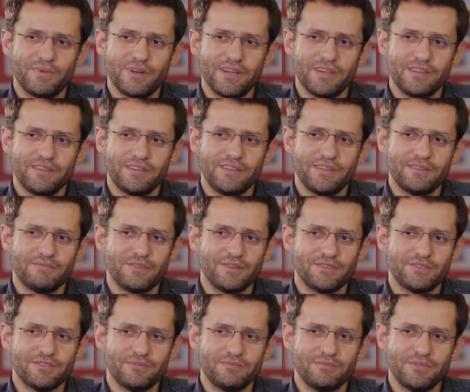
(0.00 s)
by the
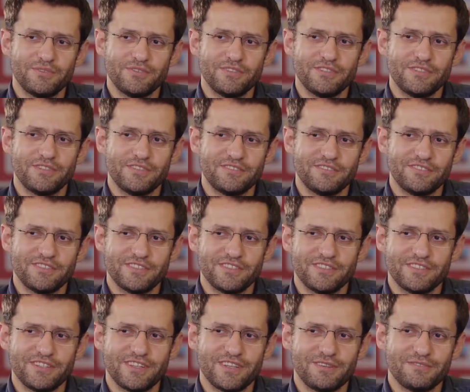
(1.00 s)
amount of beauty there is
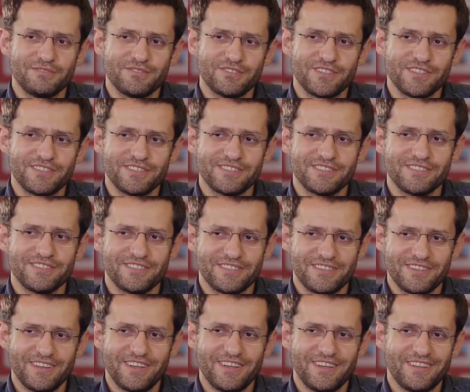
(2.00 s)
in the game of chess.
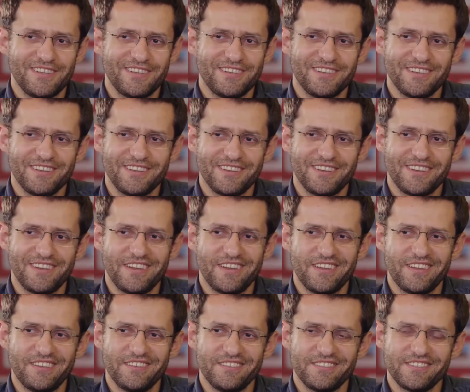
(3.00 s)

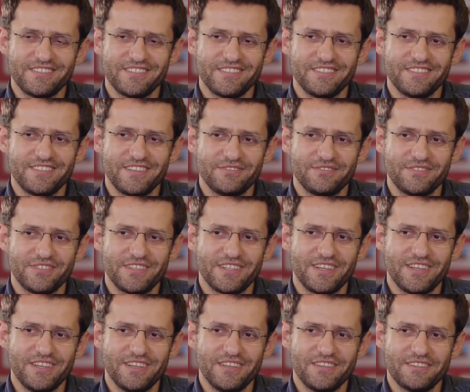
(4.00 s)
I see it every
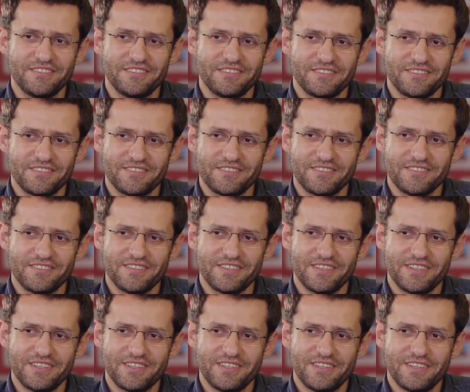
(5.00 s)
day, and
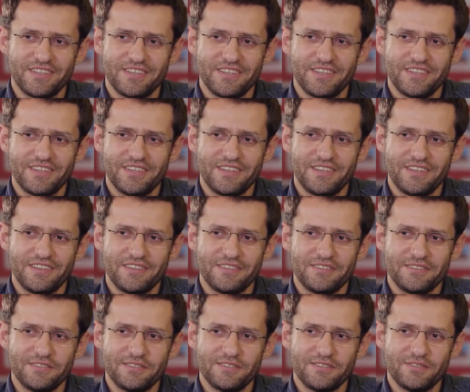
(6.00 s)

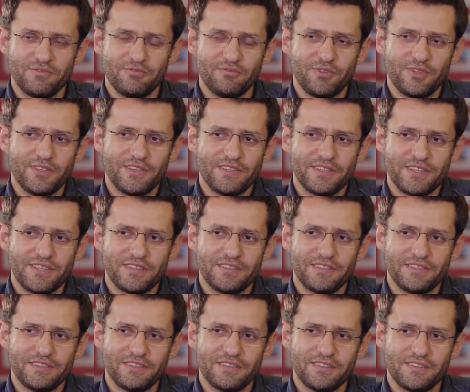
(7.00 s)
it's something that
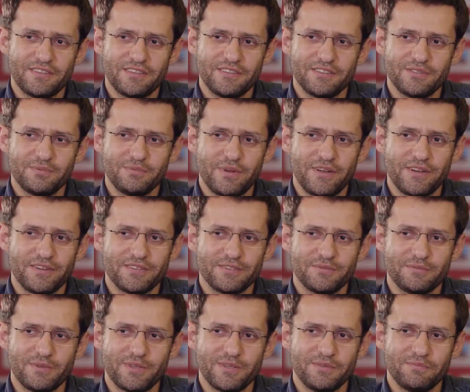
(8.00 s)

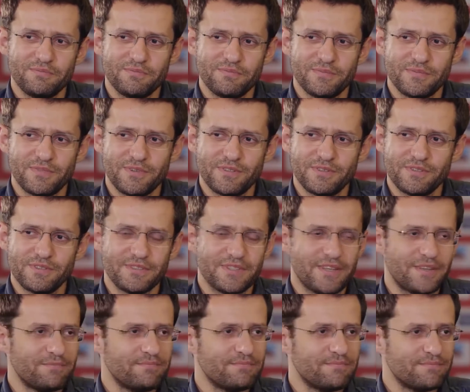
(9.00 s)
inspires me all the
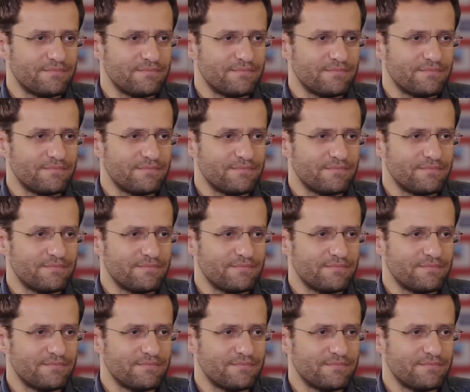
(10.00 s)
time.